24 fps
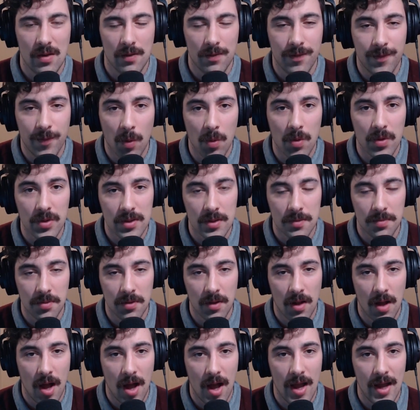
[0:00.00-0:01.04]
the force
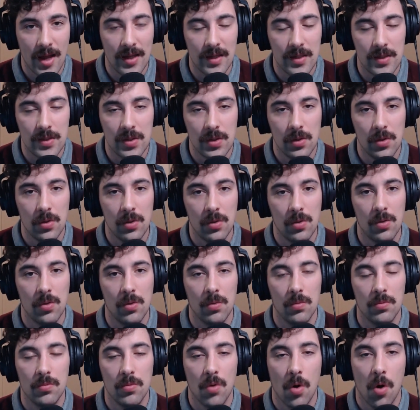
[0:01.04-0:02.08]
applied
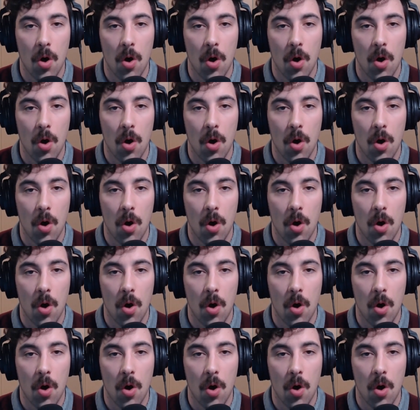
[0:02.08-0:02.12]
to